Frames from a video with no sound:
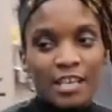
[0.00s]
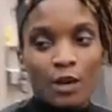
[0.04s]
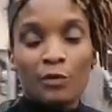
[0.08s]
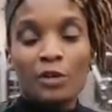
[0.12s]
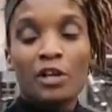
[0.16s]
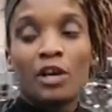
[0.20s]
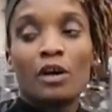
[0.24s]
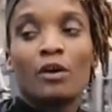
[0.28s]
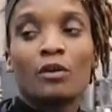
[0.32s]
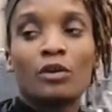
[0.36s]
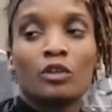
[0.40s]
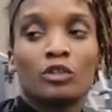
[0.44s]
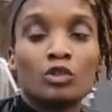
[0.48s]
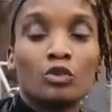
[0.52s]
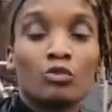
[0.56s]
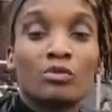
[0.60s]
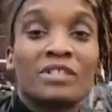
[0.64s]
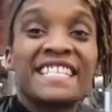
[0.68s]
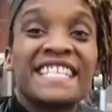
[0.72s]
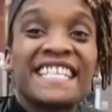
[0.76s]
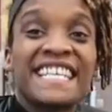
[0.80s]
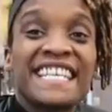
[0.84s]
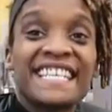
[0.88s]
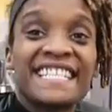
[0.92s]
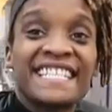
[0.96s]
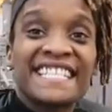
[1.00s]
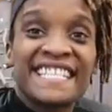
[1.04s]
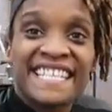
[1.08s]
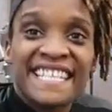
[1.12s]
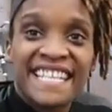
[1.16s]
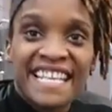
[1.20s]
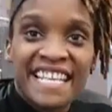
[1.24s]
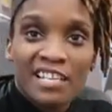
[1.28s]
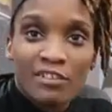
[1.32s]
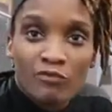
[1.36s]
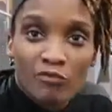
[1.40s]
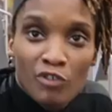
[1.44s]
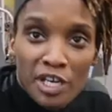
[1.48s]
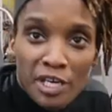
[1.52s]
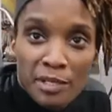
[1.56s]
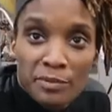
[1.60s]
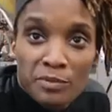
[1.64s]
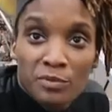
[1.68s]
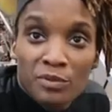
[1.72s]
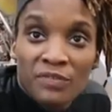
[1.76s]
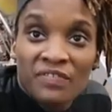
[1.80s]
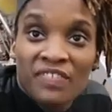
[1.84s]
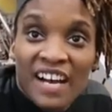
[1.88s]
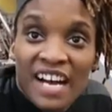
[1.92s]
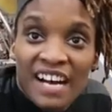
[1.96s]
So we're gonna and Rip
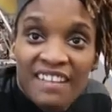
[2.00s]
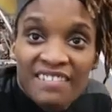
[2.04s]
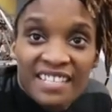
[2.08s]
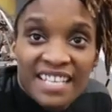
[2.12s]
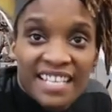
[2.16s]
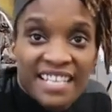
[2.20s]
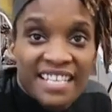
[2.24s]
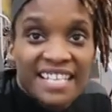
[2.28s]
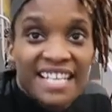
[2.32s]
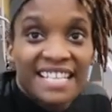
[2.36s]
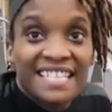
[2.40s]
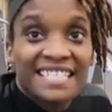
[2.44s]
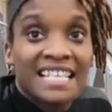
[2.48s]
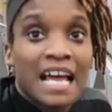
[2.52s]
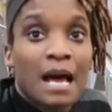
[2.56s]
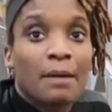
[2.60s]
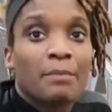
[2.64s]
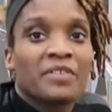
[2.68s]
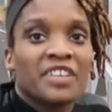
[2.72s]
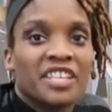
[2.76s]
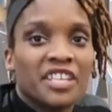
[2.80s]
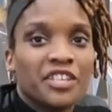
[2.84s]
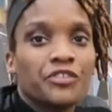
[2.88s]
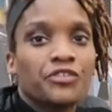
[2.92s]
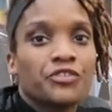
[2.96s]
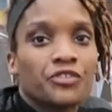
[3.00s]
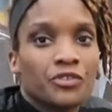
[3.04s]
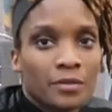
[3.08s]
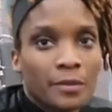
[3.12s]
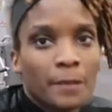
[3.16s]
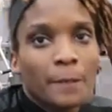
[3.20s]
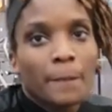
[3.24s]
while singing at the Papa Beach.